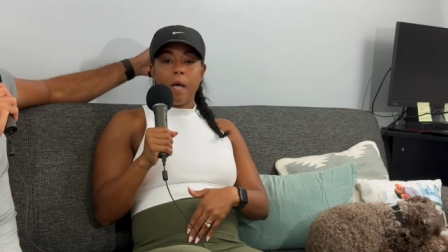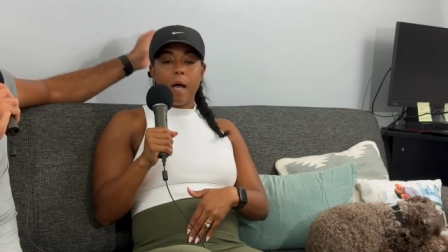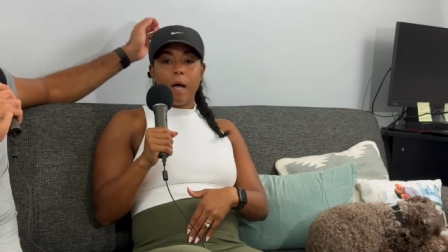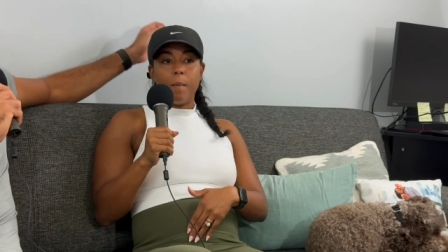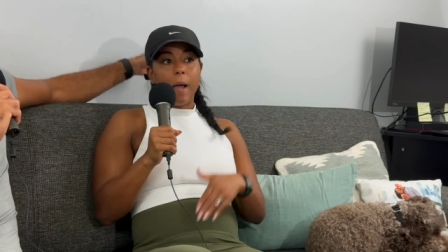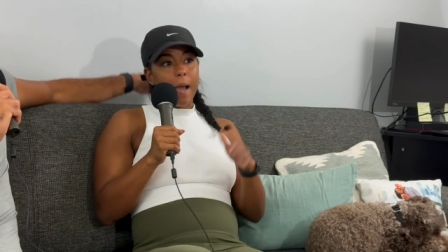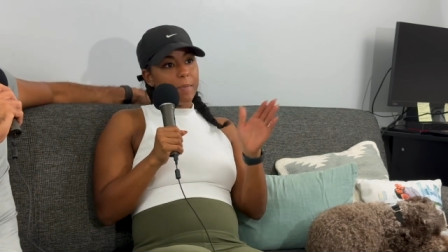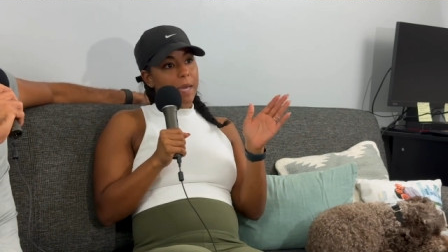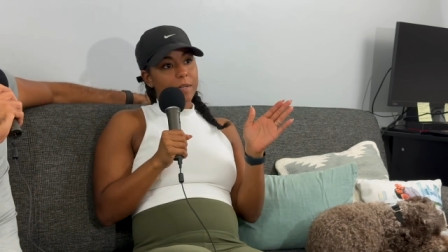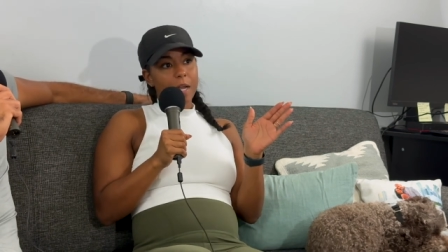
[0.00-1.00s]
Um,
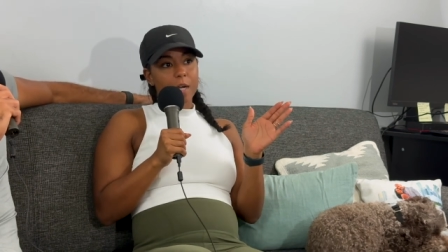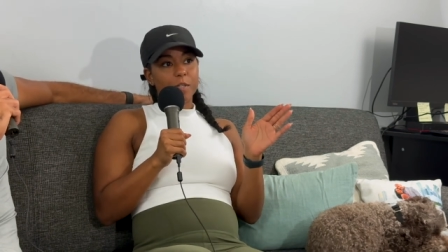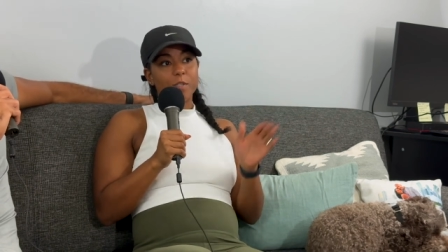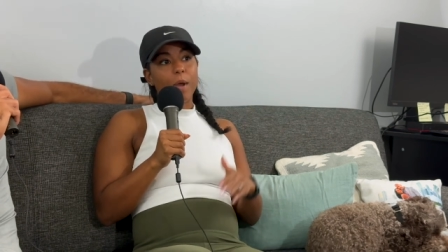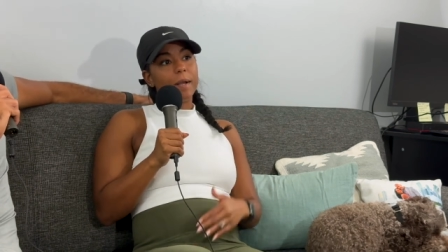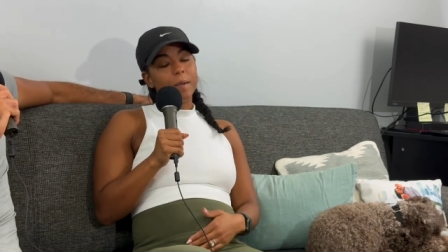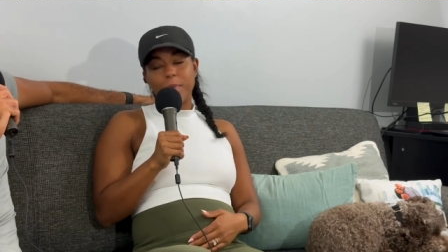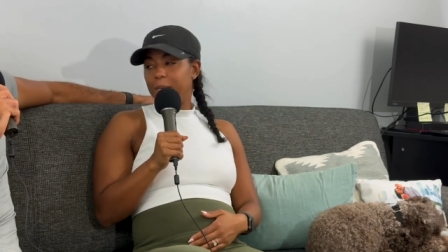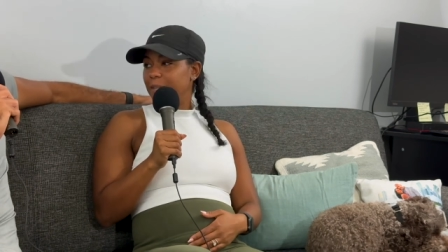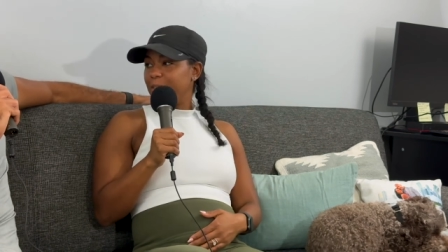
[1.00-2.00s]
I'm not a doctor, so I could
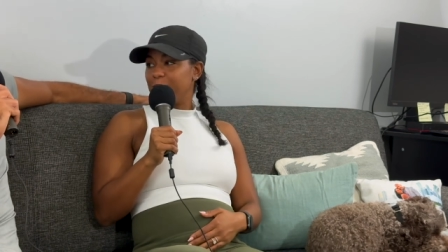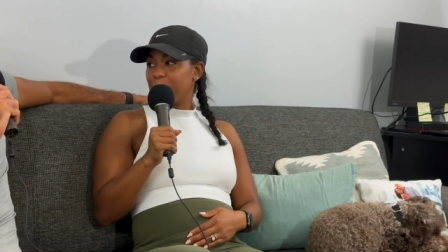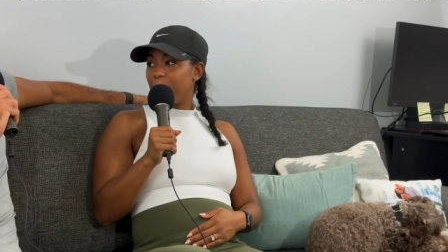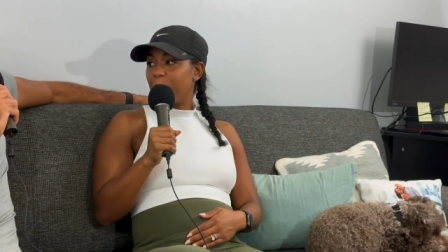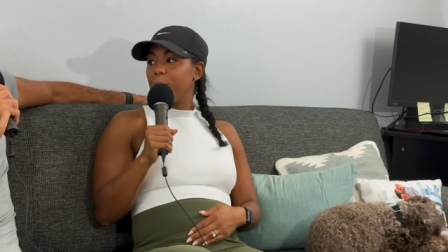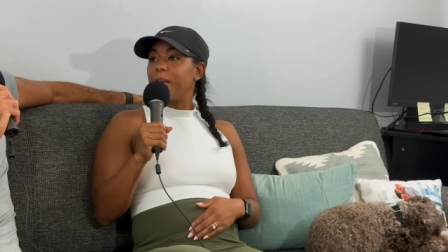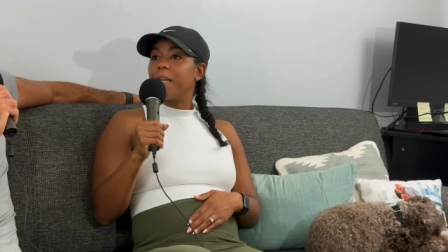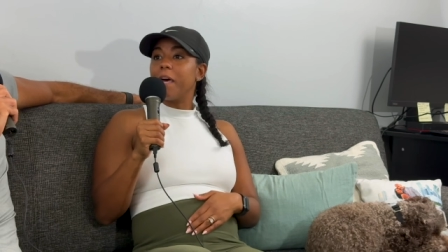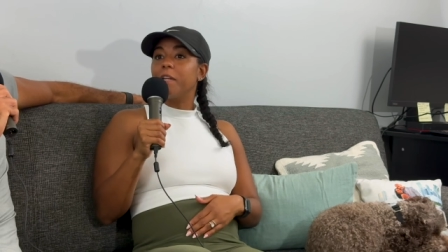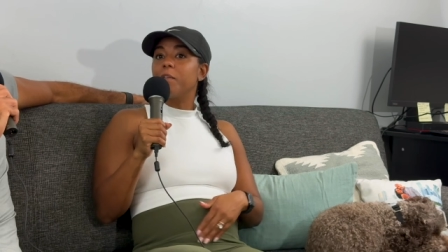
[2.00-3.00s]
be getting this wrong, but a
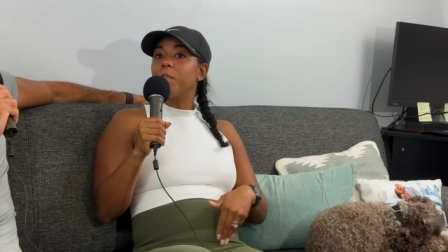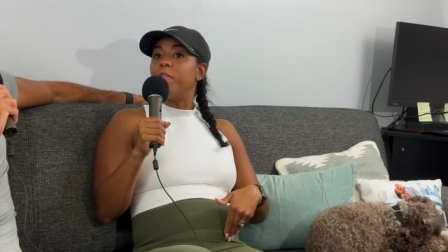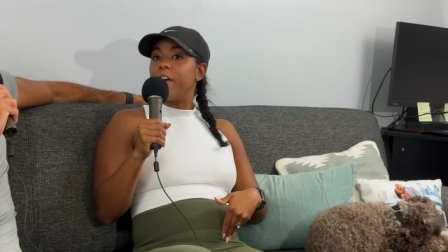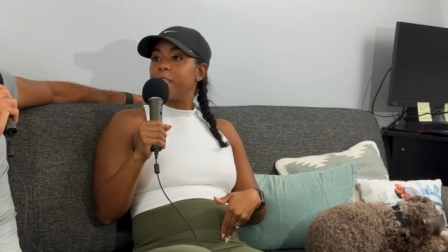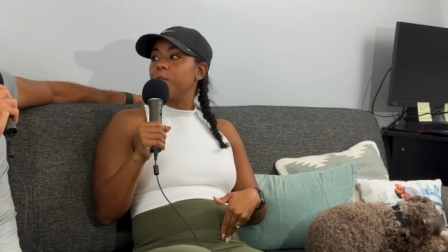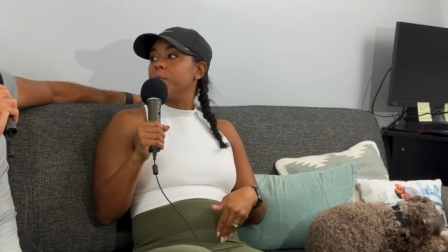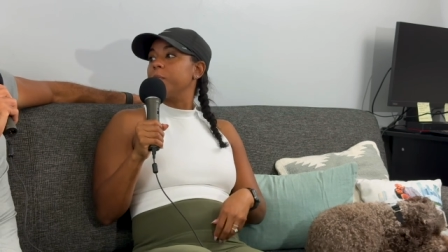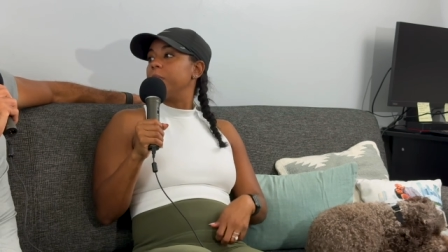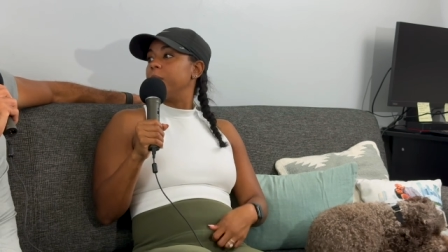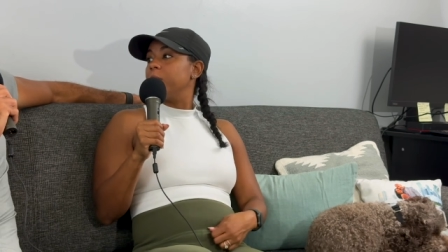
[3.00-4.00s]
lot of little
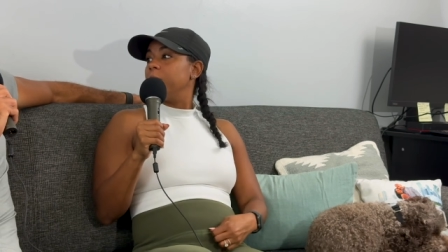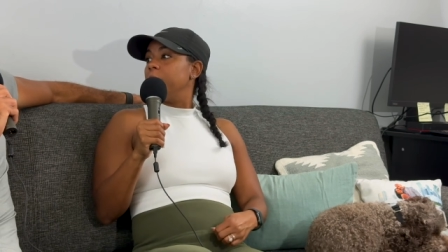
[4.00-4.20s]
vessels and